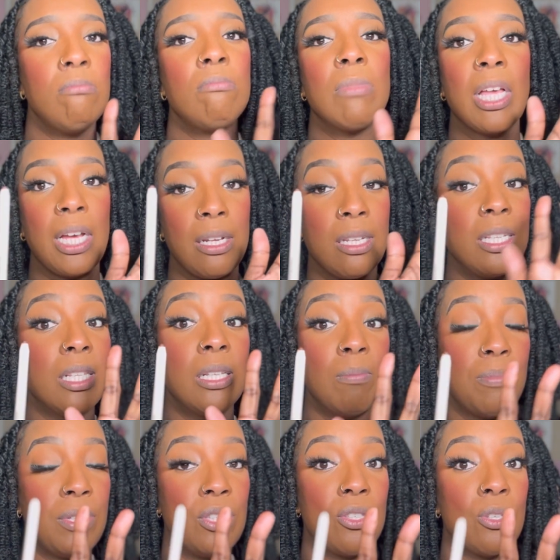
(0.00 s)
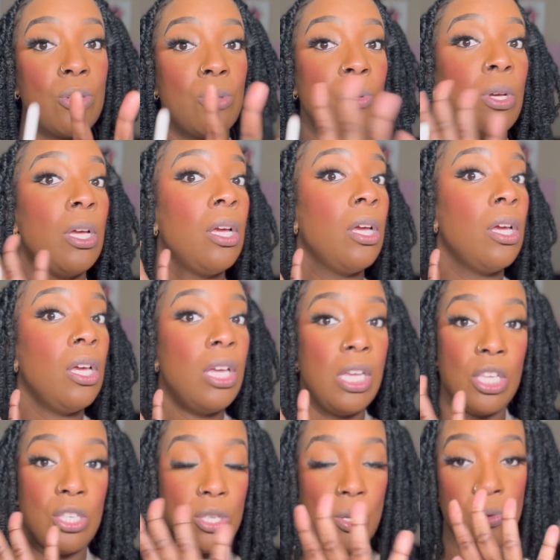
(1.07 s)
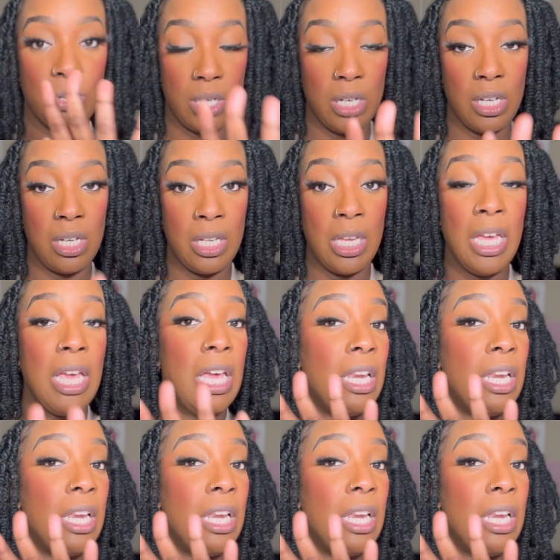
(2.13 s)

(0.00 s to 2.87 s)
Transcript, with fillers: Like, this lip pencil is so good.